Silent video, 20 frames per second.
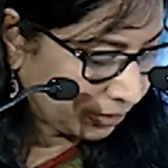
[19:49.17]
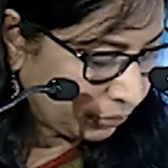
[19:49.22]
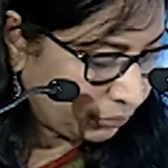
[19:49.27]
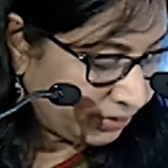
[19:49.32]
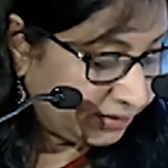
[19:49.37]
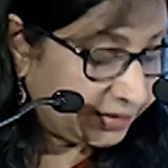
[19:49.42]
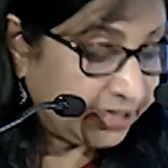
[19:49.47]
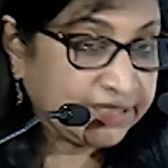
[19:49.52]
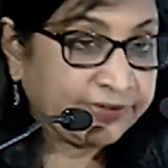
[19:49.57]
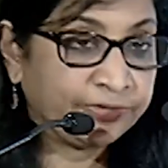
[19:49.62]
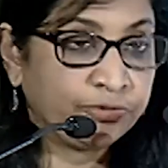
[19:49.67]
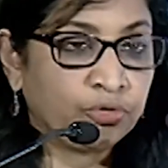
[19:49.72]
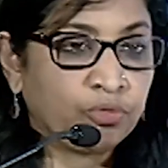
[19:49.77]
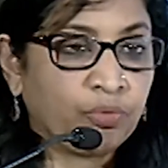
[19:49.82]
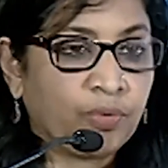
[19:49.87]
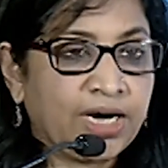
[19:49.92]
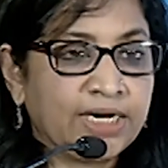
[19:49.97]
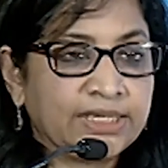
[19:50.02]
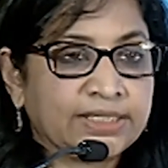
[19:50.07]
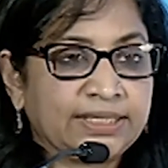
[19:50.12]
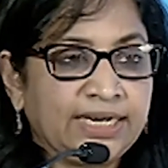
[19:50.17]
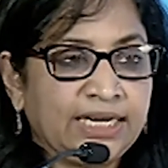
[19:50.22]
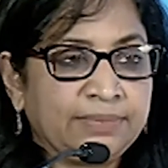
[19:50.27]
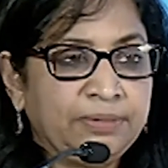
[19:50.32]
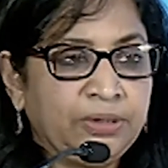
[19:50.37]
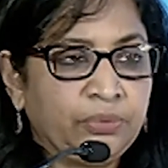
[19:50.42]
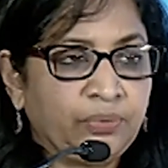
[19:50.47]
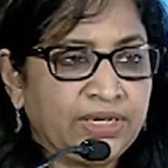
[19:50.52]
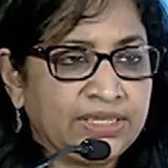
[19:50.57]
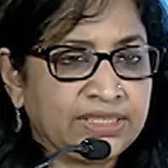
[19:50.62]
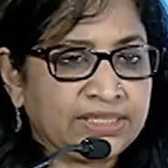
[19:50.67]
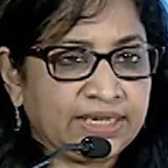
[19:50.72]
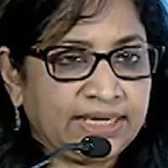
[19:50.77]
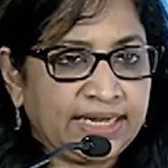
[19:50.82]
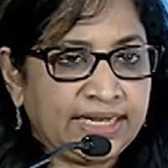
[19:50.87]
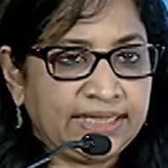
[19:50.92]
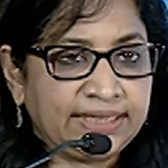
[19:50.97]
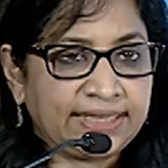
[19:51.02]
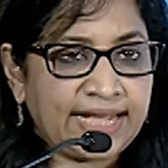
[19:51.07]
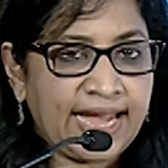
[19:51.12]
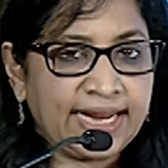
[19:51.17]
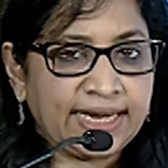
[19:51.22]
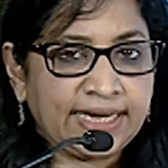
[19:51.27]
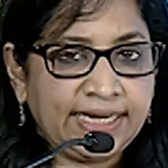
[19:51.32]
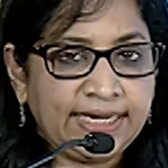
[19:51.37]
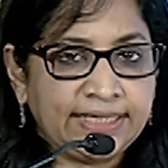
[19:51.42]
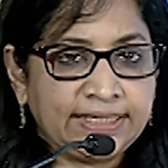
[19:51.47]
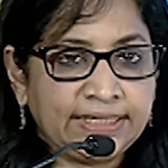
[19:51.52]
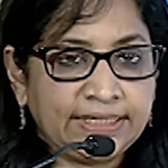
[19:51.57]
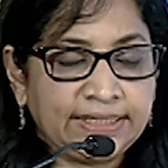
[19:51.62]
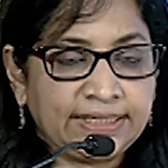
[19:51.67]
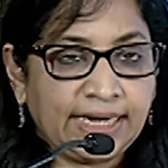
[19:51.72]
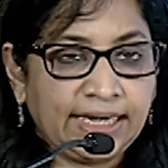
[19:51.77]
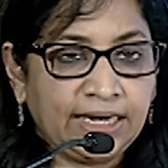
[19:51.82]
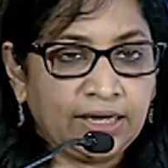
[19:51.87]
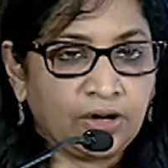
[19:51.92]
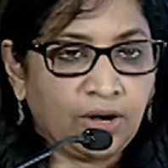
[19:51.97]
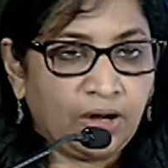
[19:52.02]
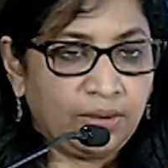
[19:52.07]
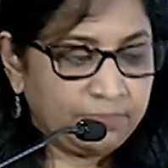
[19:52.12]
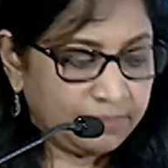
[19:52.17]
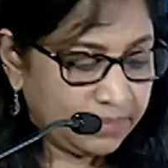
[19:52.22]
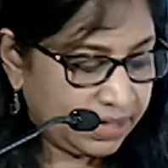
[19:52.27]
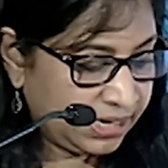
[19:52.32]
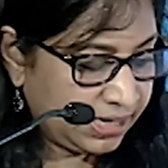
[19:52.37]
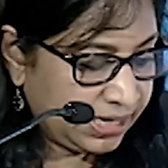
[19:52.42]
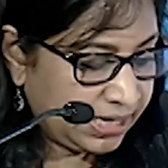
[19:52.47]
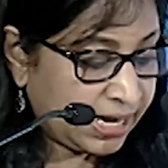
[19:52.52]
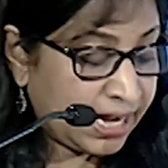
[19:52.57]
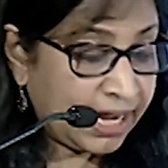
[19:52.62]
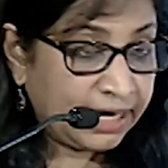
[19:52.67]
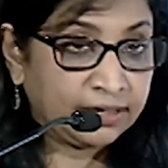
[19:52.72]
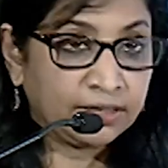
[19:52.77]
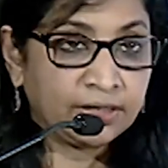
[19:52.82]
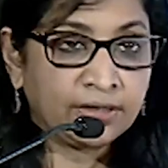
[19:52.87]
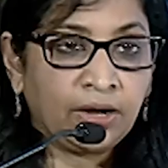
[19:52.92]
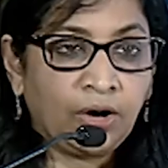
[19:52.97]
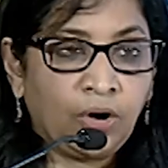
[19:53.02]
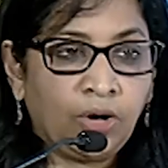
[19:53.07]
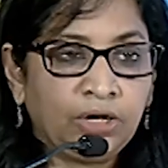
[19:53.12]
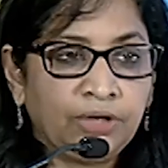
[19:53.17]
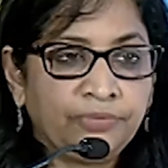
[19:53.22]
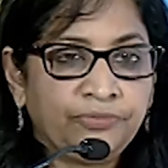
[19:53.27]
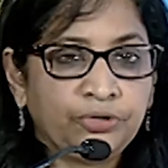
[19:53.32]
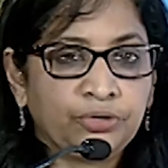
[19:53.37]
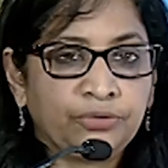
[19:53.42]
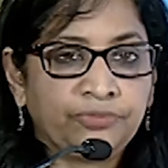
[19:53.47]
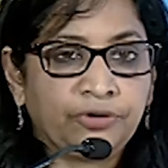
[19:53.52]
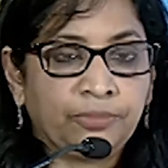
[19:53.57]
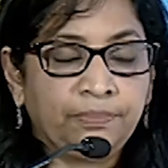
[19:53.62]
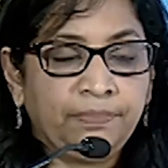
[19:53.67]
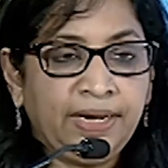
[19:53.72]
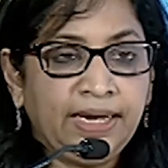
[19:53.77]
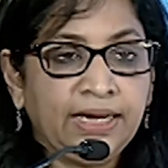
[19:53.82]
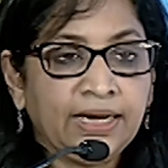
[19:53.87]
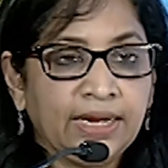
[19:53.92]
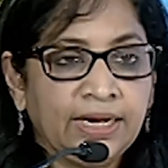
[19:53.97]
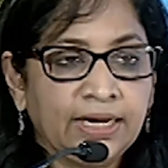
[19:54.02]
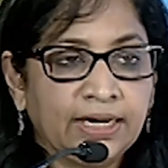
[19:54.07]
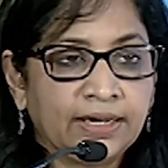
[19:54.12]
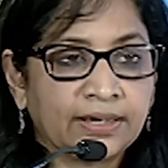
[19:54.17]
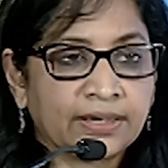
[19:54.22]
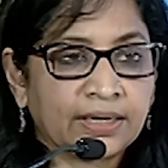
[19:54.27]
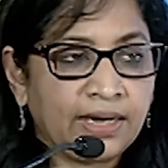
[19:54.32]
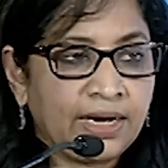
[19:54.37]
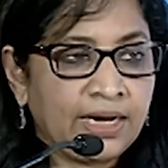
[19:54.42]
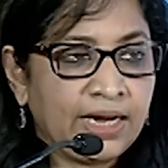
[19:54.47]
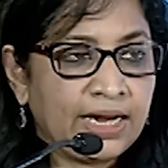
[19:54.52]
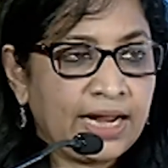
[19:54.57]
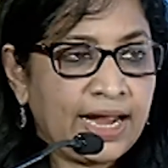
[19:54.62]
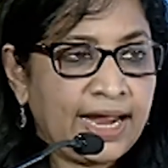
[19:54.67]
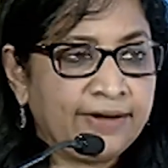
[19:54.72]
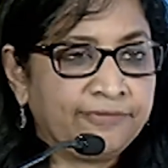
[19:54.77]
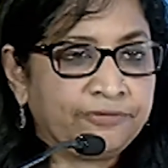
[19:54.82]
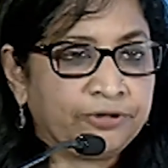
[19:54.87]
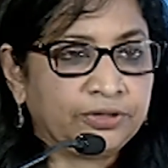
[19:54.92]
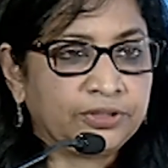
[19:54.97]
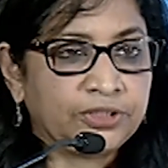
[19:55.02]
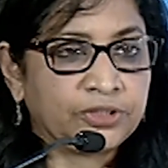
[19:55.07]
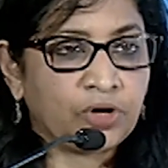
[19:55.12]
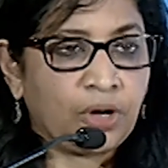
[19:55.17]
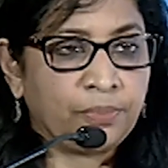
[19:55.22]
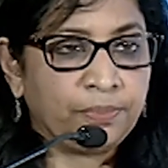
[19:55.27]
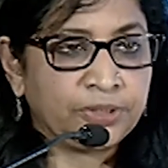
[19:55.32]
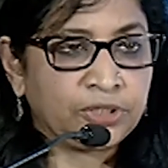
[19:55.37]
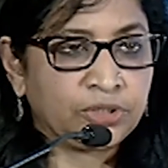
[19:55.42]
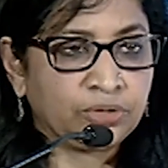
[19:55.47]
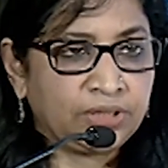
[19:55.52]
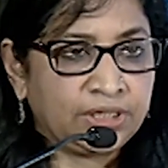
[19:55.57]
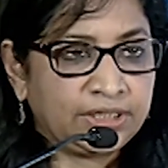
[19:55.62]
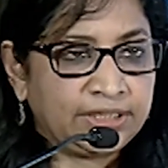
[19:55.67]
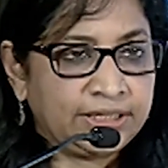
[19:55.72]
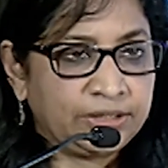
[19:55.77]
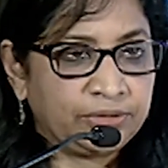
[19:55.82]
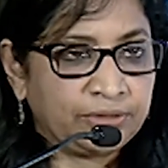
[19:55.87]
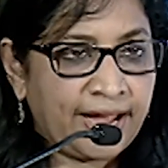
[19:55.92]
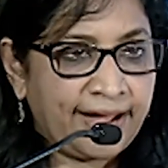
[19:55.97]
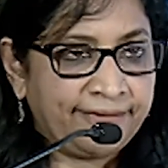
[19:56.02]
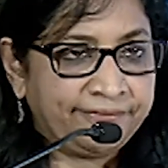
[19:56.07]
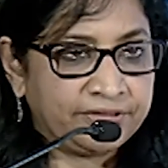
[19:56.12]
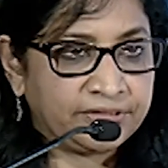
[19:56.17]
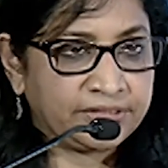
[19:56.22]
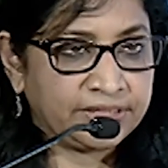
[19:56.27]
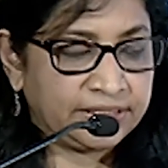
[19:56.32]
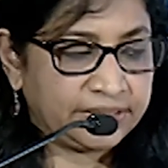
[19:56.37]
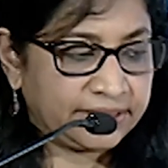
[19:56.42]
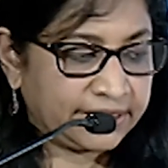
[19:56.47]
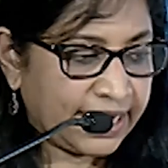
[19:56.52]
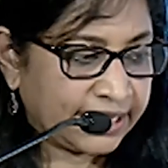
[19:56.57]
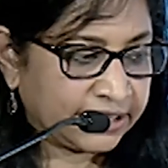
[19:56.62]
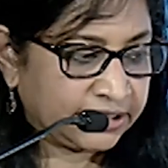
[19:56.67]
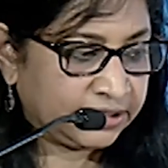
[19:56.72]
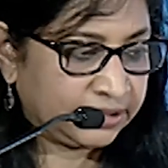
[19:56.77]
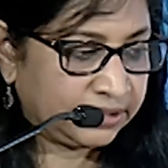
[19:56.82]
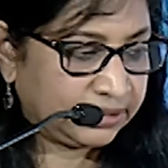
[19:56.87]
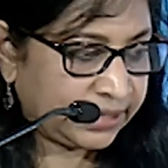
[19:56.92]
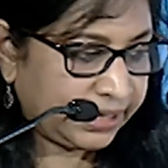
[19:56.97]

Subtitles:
With these few words, let me once again thank ET Telecom and all of you for being here and for this opportunity to have this interaction.